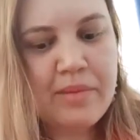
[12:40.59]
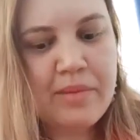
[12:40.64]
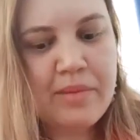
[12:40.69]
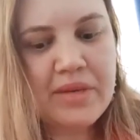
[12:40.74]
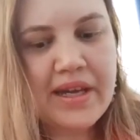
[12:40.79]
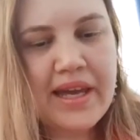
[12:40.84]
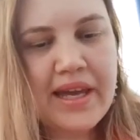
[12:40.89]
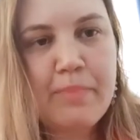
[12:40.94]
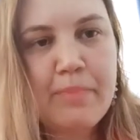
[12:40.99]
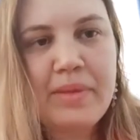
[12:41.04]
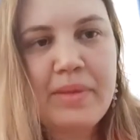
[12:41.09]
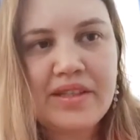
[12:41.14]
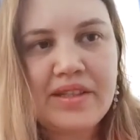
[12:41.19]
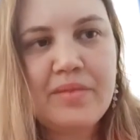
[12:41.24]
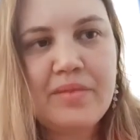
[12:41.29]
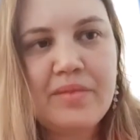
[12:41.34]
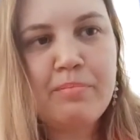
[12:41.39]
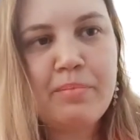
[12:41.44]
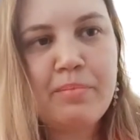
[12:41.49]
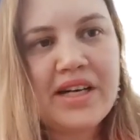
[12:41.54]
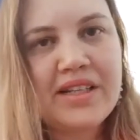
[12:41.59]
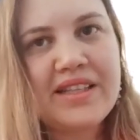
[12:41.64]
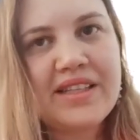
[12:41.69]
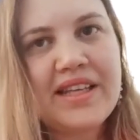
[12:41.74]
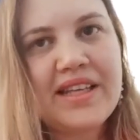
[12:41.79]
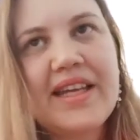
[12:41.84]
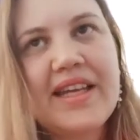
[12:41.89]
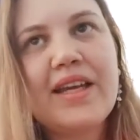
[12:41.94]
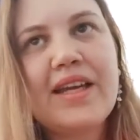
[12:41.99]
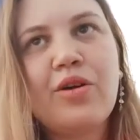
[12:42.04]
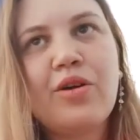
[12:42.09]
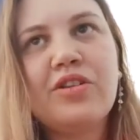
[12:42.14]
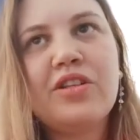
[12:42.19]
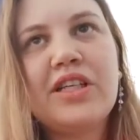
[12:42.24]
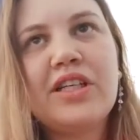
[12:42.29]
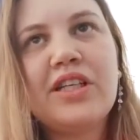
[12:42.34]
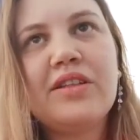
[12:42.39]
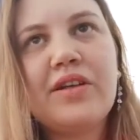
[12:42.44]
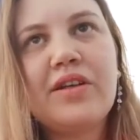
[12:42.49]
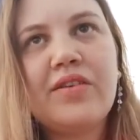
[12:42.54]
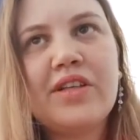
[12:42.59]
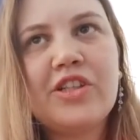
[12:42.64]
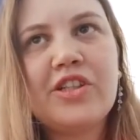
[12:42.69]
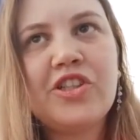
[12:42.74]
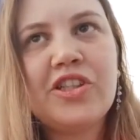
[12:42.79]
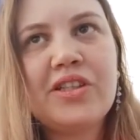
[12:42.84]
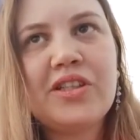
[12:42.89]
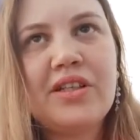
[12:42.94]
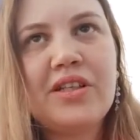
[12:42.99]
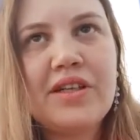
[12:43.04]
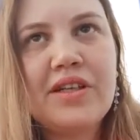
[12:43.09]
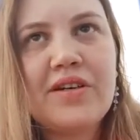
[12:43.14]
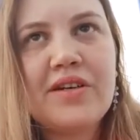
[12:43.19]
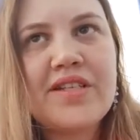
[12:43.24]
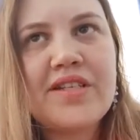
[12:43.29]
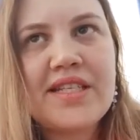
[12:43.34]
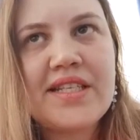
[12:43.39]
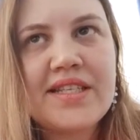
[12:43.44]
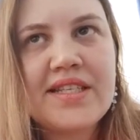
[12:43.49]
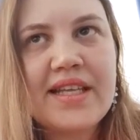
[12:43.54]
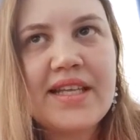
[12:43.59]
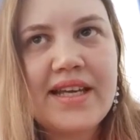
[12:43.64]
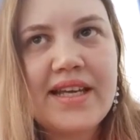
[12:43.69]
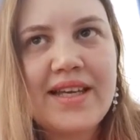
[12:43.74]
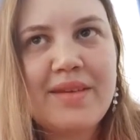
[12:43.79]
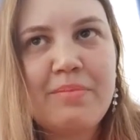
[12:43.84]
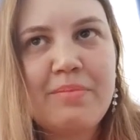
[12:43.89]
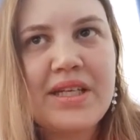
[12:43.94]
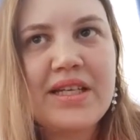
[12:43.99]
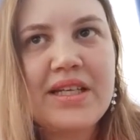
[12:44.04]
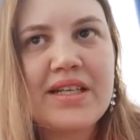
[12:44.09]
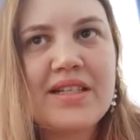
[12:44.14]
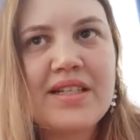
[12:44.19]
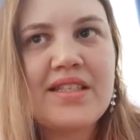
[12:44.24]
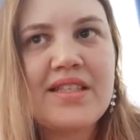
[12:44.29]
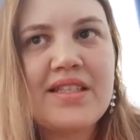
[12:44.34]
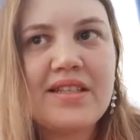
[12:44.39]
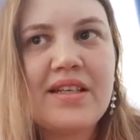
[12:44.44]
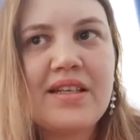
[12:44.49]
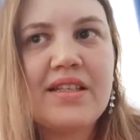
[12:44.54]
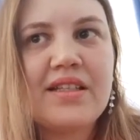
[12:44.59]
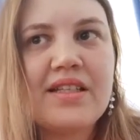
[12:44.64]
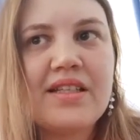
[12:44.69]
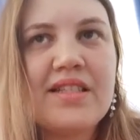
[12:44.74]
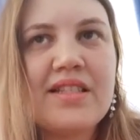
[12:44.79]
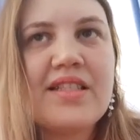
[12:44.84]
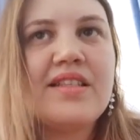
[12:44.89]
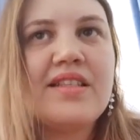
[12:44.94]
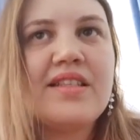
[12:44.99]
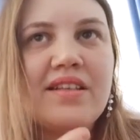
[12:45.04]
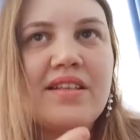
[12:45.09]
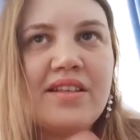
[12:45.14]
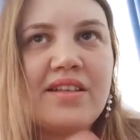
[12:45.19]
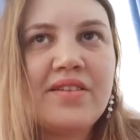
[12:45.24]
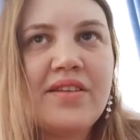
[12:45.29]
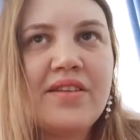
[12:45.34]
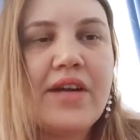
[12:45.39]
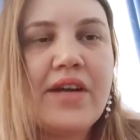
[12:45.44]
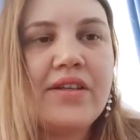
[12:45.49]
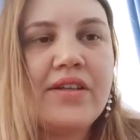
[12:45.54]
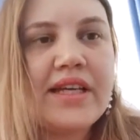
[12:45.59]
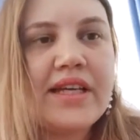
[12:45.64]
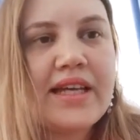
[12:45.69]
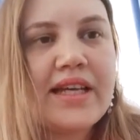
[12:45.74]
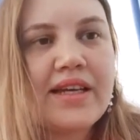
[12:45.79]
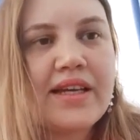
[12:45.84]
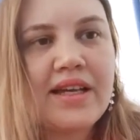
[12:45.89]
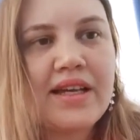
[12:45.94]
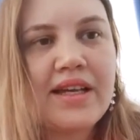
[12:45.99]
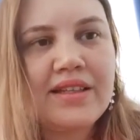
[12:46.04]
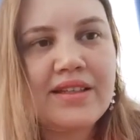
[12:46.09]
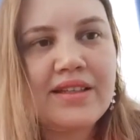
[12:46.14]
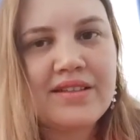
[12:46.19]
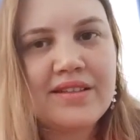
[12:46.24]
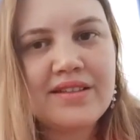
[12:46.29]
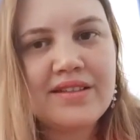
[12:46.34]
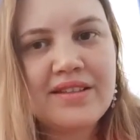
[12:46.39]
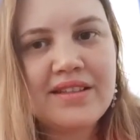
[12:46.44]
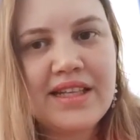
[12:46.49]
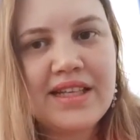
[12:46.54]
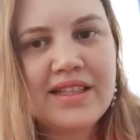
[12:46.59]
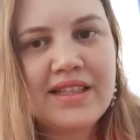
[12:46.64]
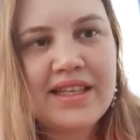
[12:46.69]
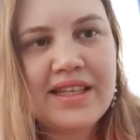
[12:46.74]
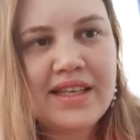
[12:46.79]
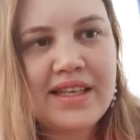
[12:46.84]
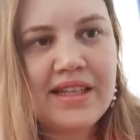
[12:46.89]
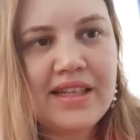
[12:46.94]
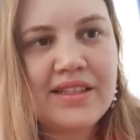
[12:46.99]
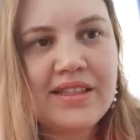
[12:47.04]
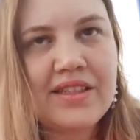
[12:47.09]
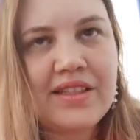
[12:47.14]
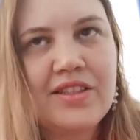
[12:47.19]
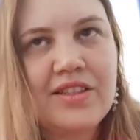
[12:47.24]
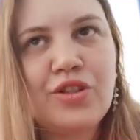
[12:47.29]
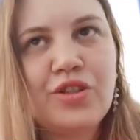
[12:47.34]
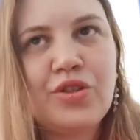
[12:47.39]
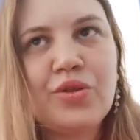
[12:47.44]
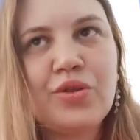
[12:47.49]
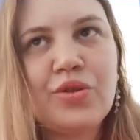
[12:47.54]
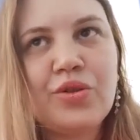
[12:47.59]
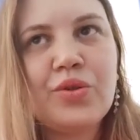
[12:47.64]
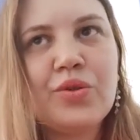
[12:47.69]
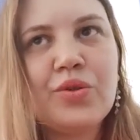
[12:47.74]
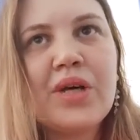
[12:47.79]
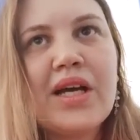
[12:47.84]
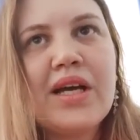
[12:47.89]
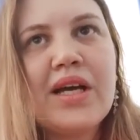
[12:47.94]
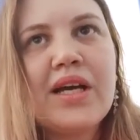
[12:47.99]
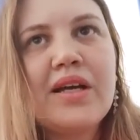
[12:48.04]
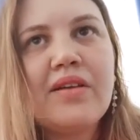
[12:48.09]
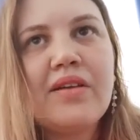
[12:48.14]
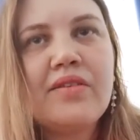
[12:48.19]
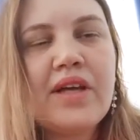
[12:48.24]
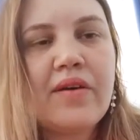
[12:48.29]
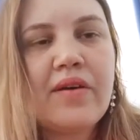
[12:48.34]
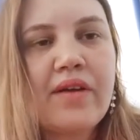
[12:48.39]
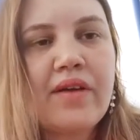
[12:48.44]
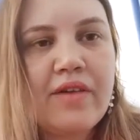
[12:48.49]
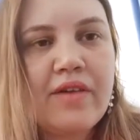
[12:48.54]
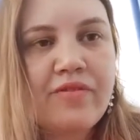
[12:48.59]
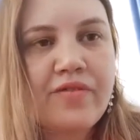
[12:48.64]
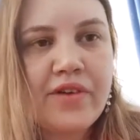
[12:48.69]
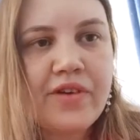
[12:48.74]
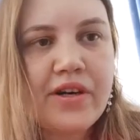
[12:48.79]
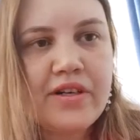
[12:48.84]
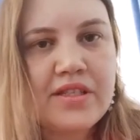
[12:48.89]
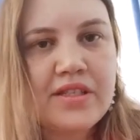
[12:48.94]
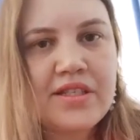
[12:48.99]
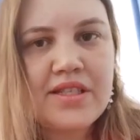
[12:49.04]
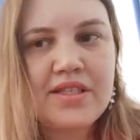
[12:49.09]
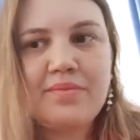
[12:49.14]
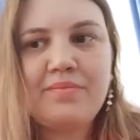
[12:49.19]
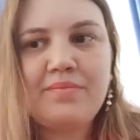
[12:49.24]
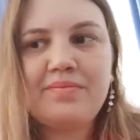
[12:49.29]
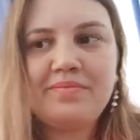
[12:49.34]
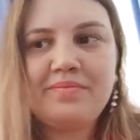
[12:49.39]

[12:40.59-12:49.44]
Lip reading: them a happy birthday on the International Nurses Day, because it is their day and dedicated to their efforts.